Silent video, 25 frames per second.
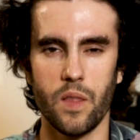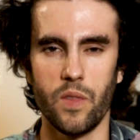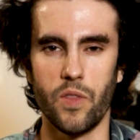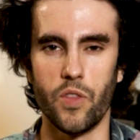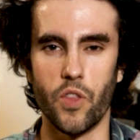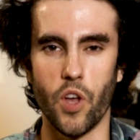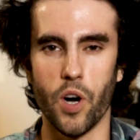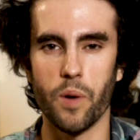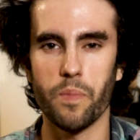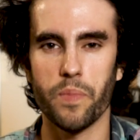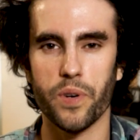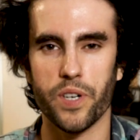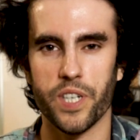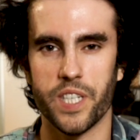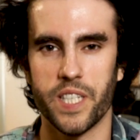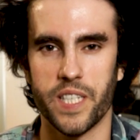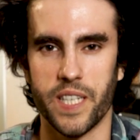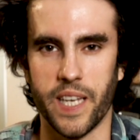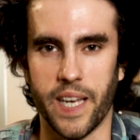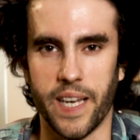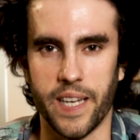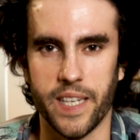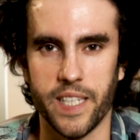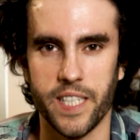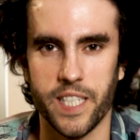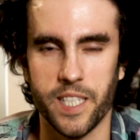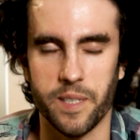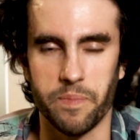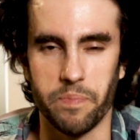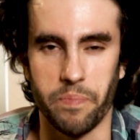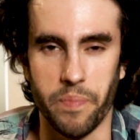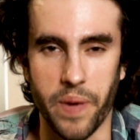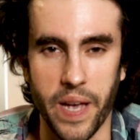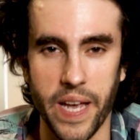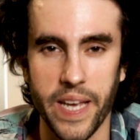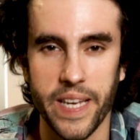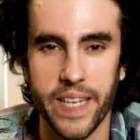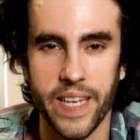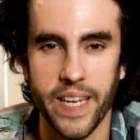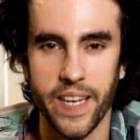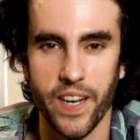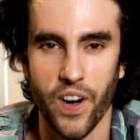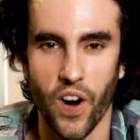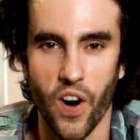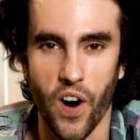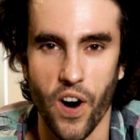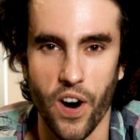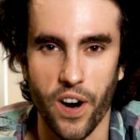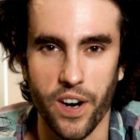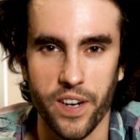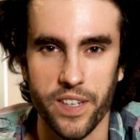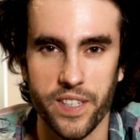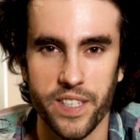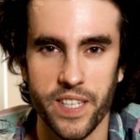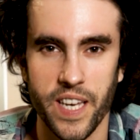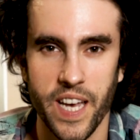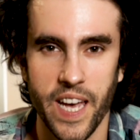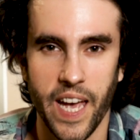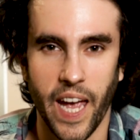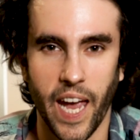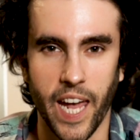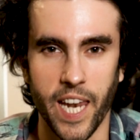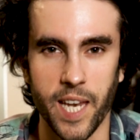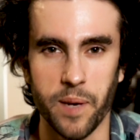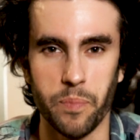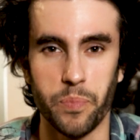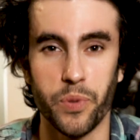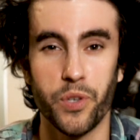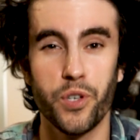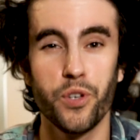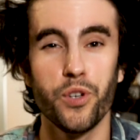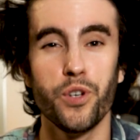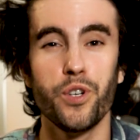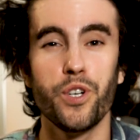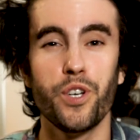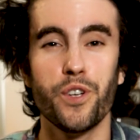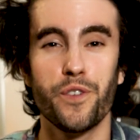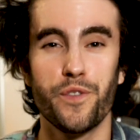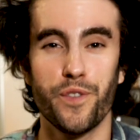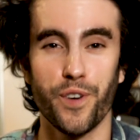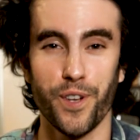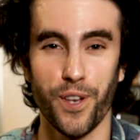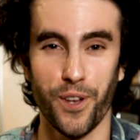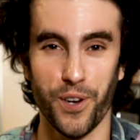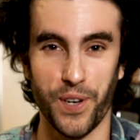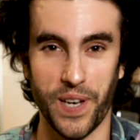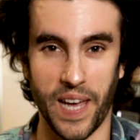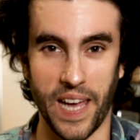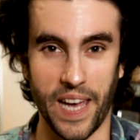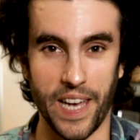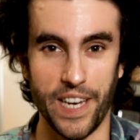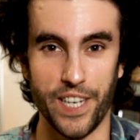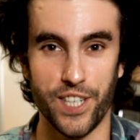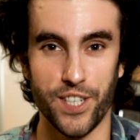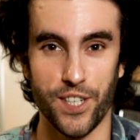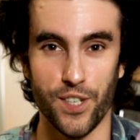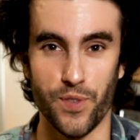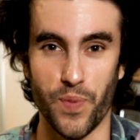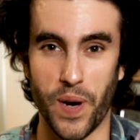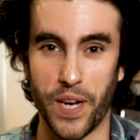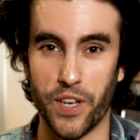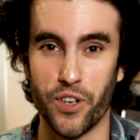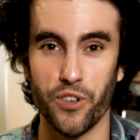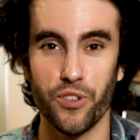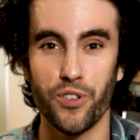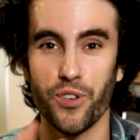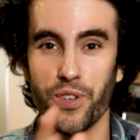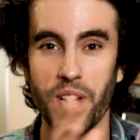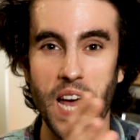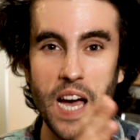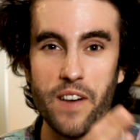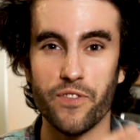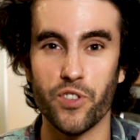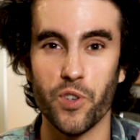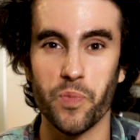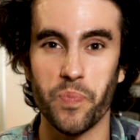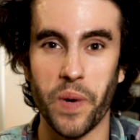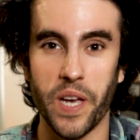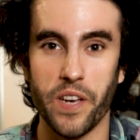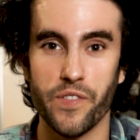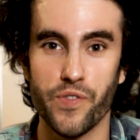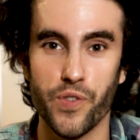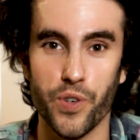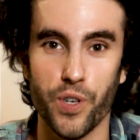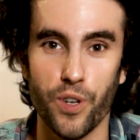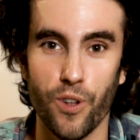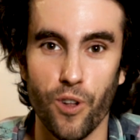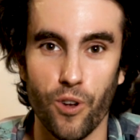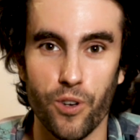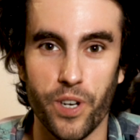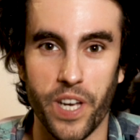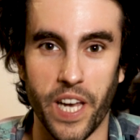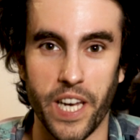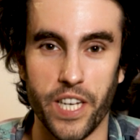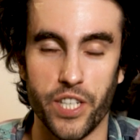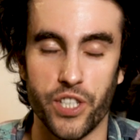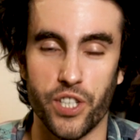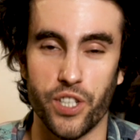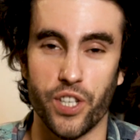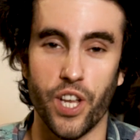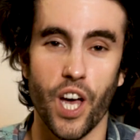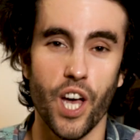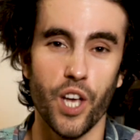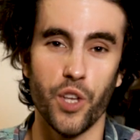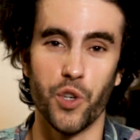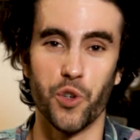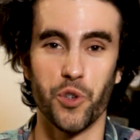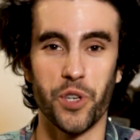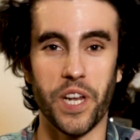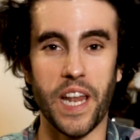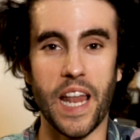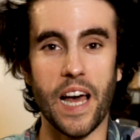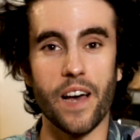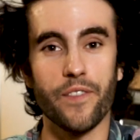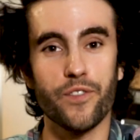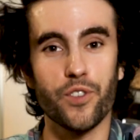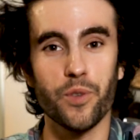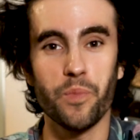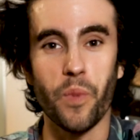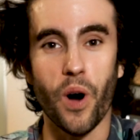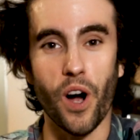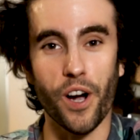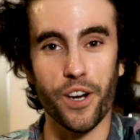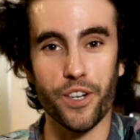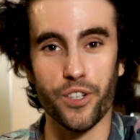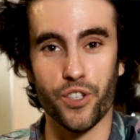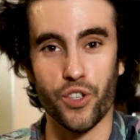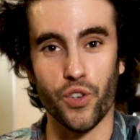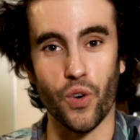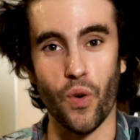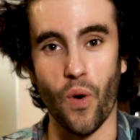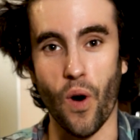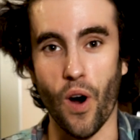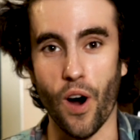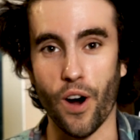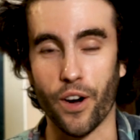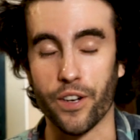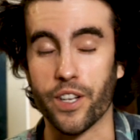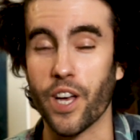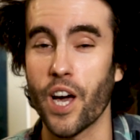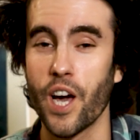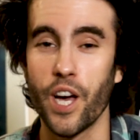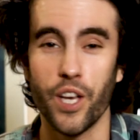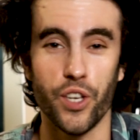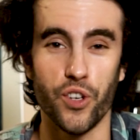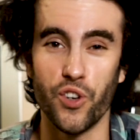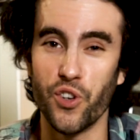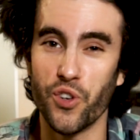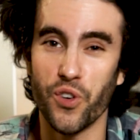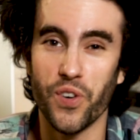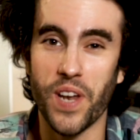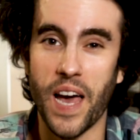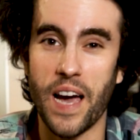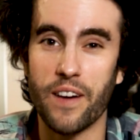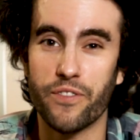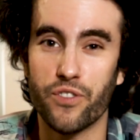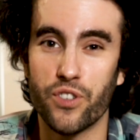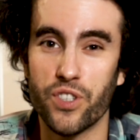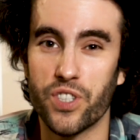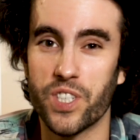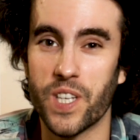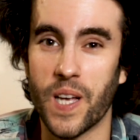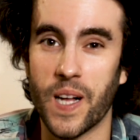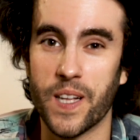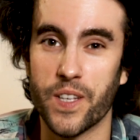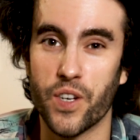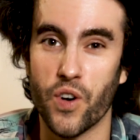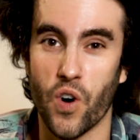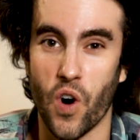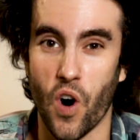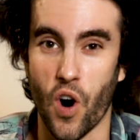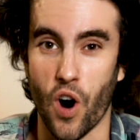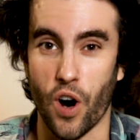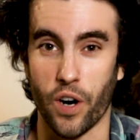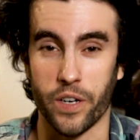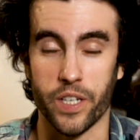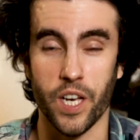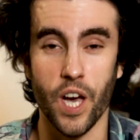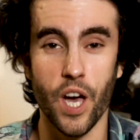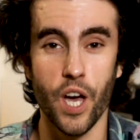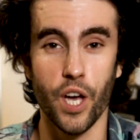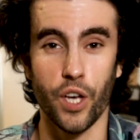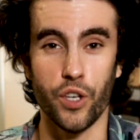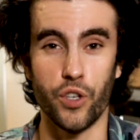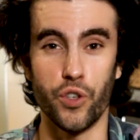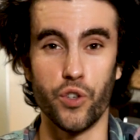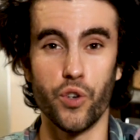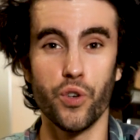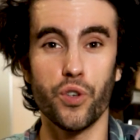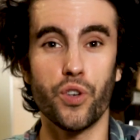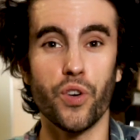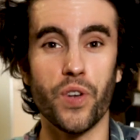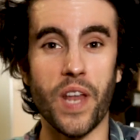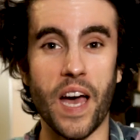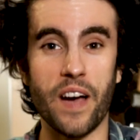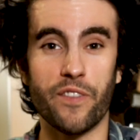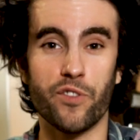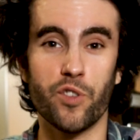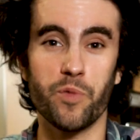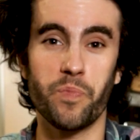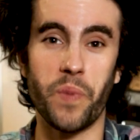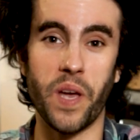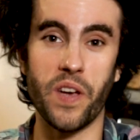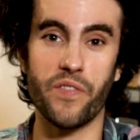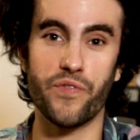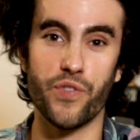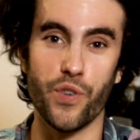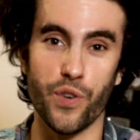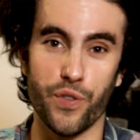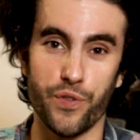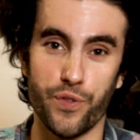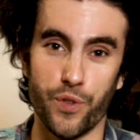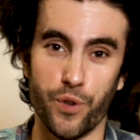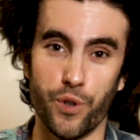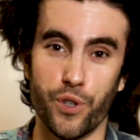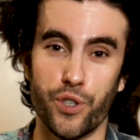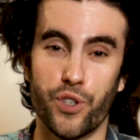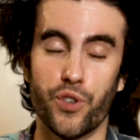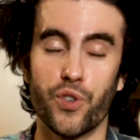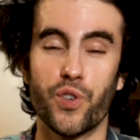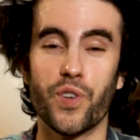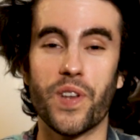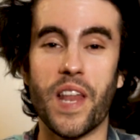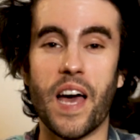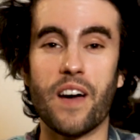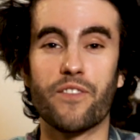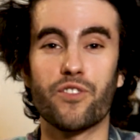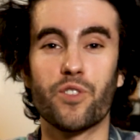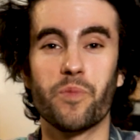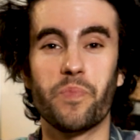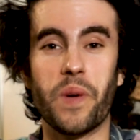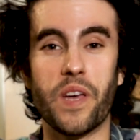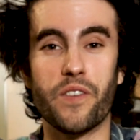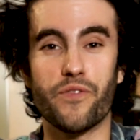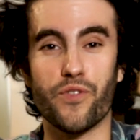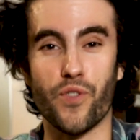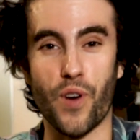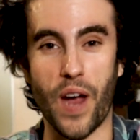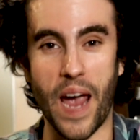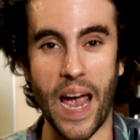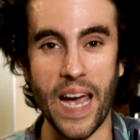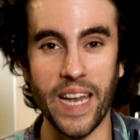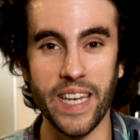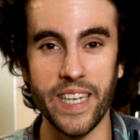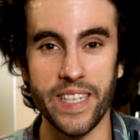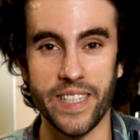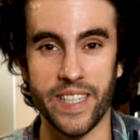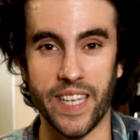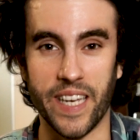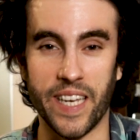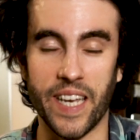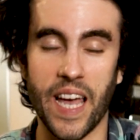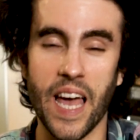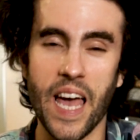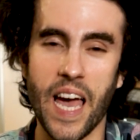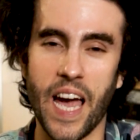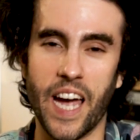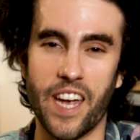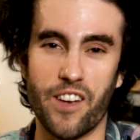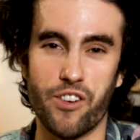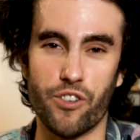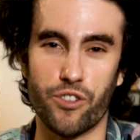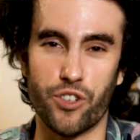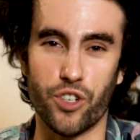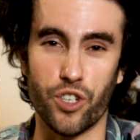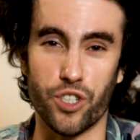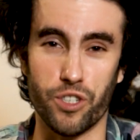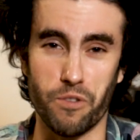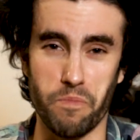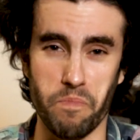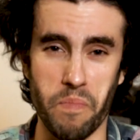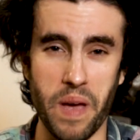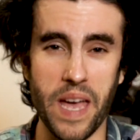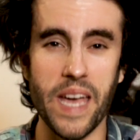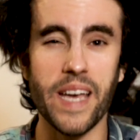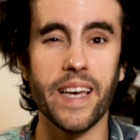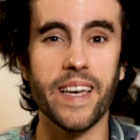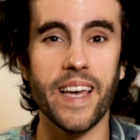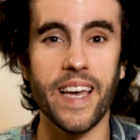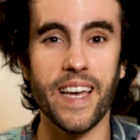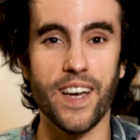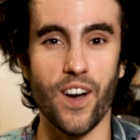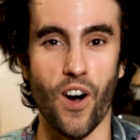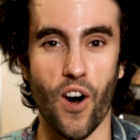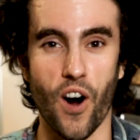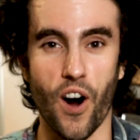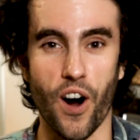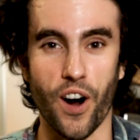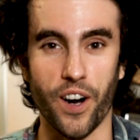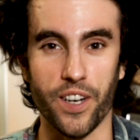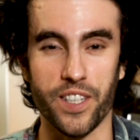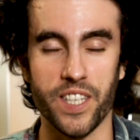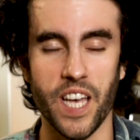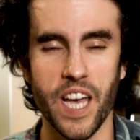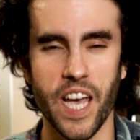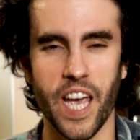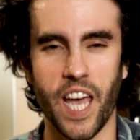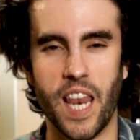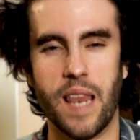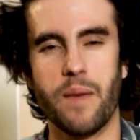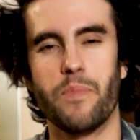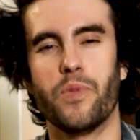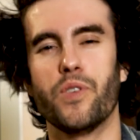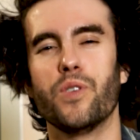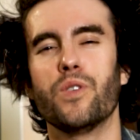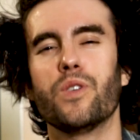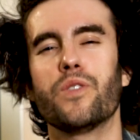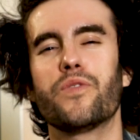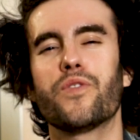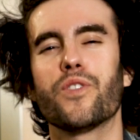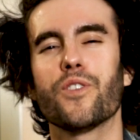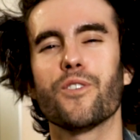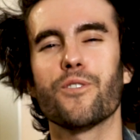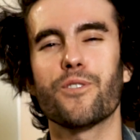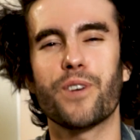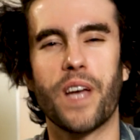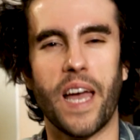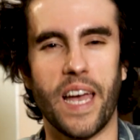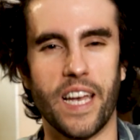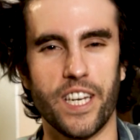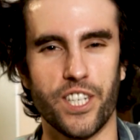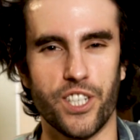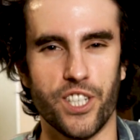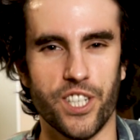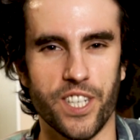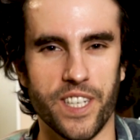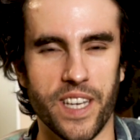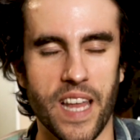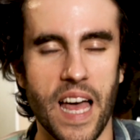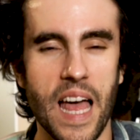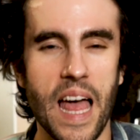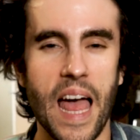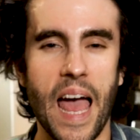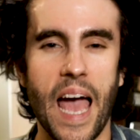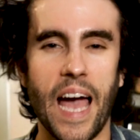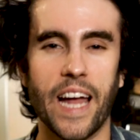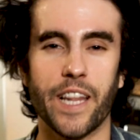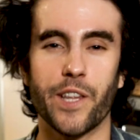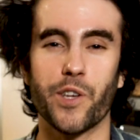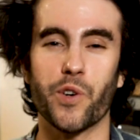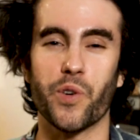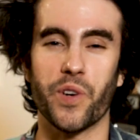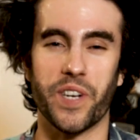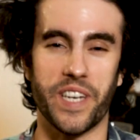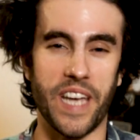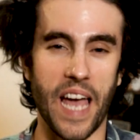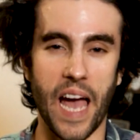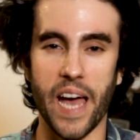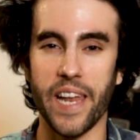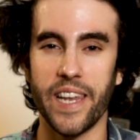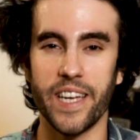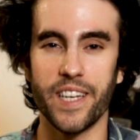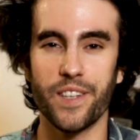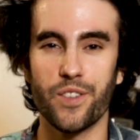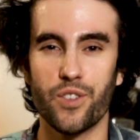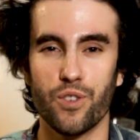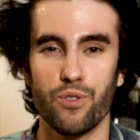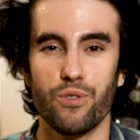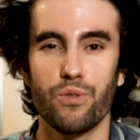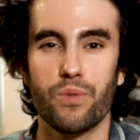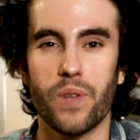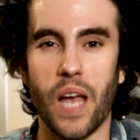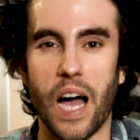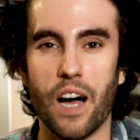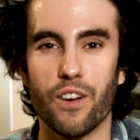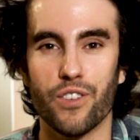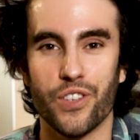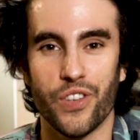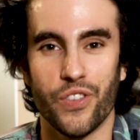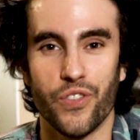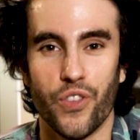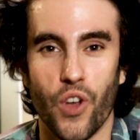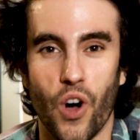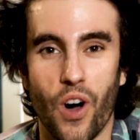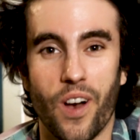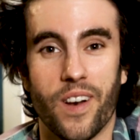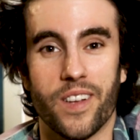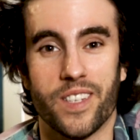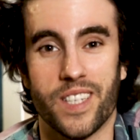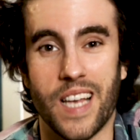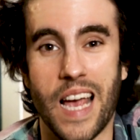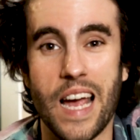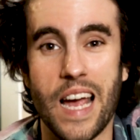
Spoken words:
Number 6, making art in a beautiful location where you don't have to pay for the location, you don't have to market your art, you don't have to sell your art, you don't have to pay for food, you don't have to pay for anything, and you're just making art in a beautiful location and you're getting $2,000